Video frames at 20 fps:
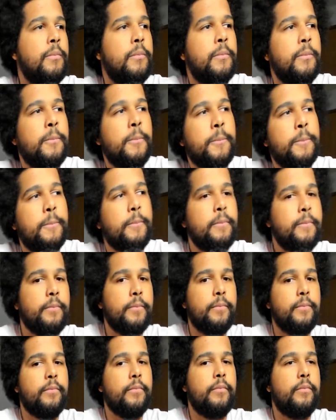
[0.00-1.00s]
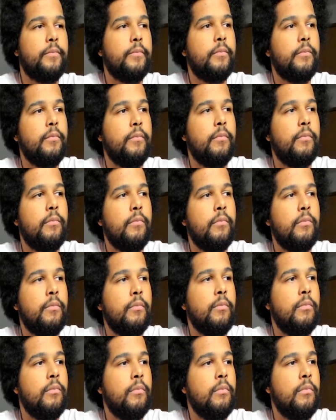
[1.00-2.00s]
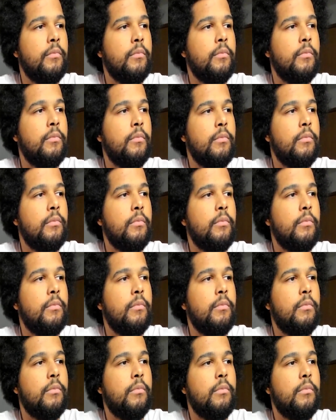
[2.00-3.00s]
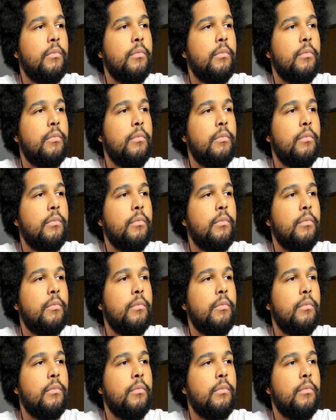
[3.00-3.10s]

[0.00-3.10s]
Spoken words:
No words are spoken by the person on screen.